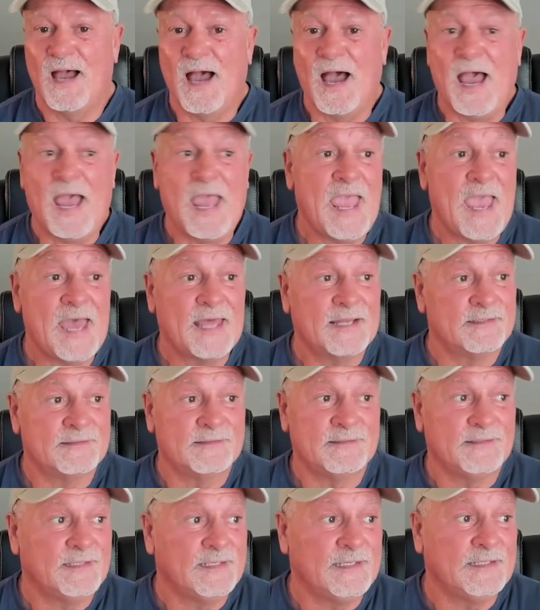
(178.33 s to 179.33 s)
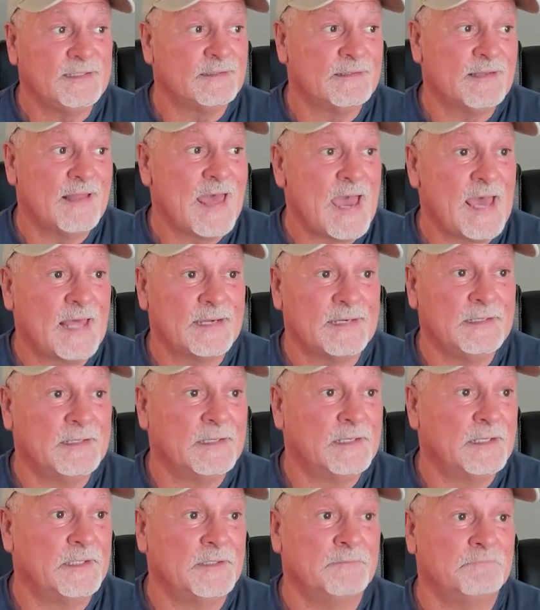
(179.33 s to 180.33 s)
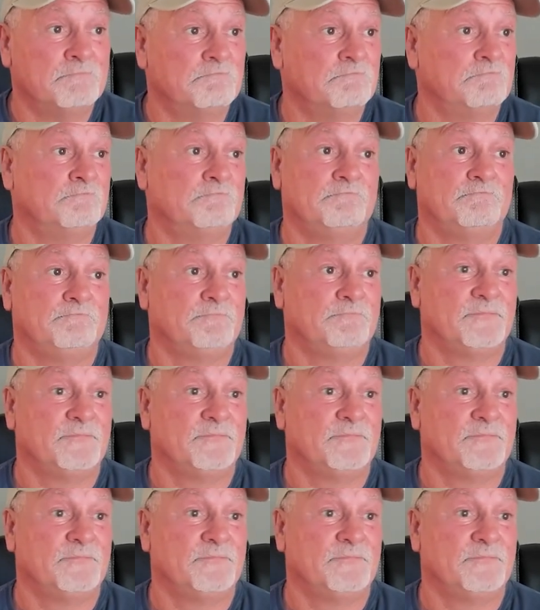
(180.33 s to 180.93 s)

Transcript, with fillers: I hadn't eaten that in